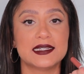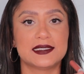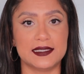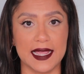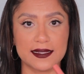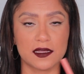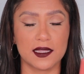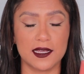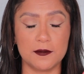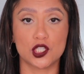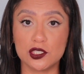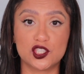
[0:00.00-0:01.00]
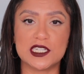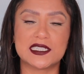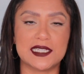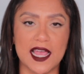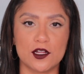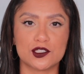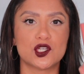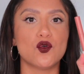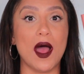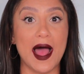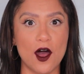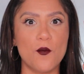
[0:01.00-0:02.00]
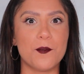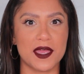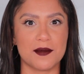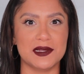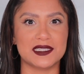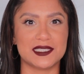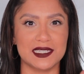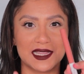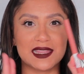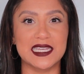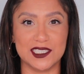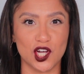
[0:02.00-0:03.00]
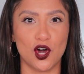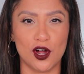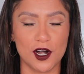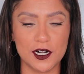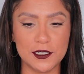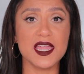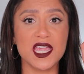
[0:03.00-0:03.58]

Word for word: stained lip just tells you how pigmented these are.